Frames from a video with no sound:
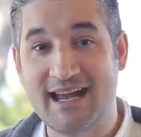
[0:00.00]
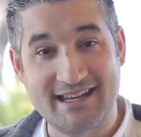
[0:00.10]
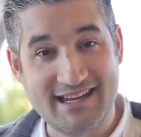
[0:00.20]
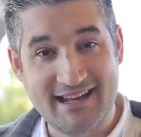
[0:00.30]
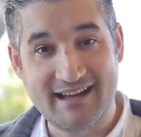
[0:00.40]

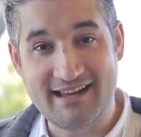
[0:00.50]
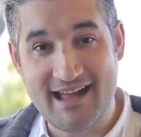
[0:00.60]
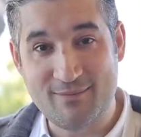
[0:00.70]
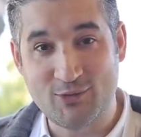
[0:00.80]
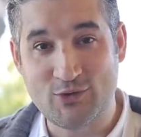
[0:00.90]
and here I
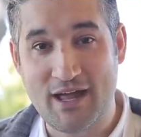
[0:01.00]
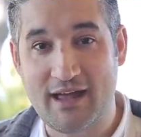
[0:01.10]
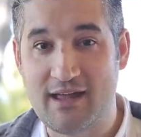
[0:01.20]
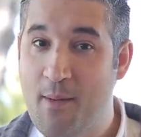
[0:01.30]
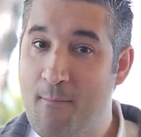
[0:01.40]
am
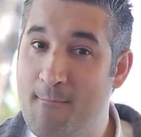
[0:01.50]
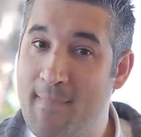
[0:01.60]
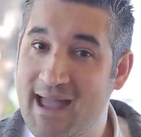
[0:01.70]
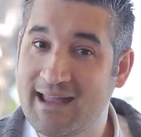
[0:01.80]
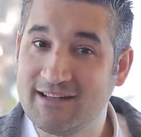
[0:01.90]
today
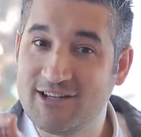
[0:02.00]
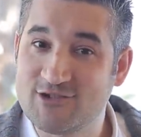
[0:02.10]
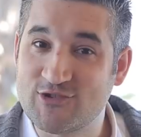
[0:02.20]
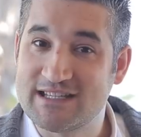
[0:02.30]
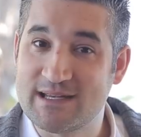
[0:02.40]
making
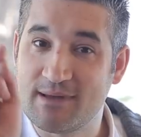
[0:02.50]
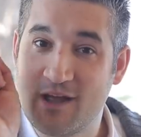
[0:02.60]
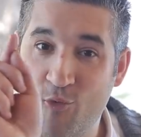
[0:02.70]
this recipe